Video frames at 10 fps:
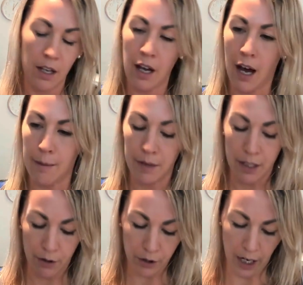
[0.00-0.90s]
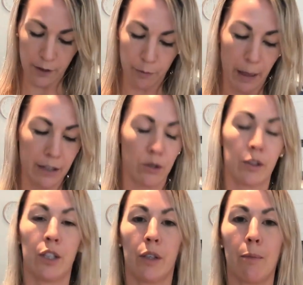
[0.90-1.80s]
The other kind of
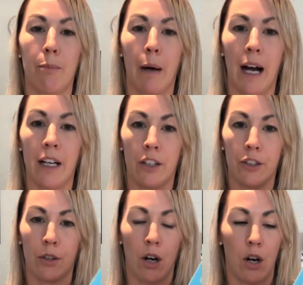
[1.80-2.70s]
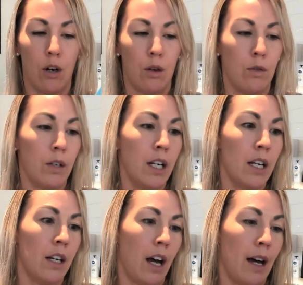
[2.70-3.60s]
pessary you can buy on your own,
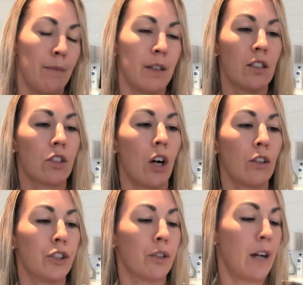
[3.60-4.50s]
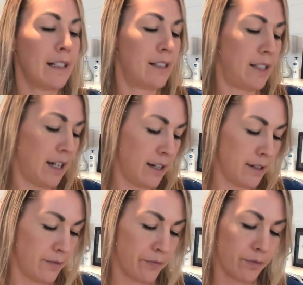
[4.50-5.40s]
this is called Uresta.
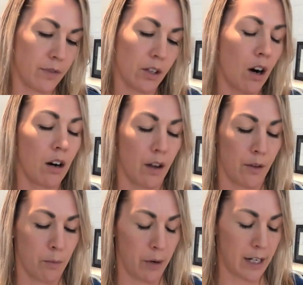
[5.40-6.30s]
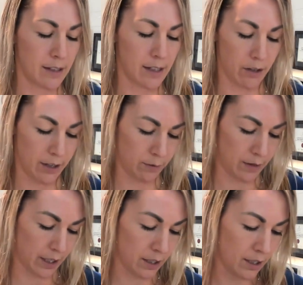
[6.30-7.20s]
There are other brands that are out
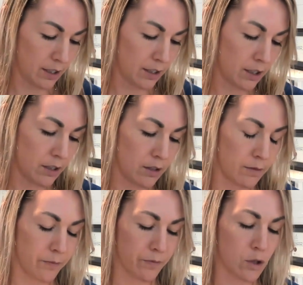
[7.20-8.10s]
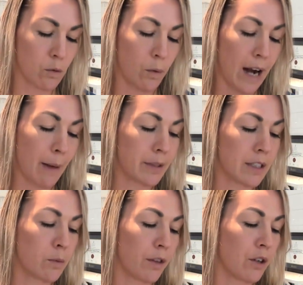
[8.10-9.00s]
there. So what
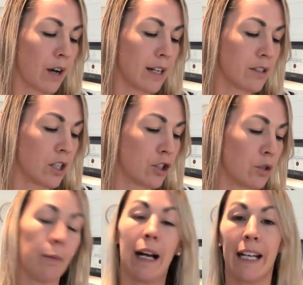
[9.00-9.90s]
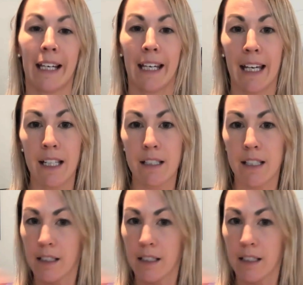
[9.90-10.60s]
happens with Uresta is you buy a kit.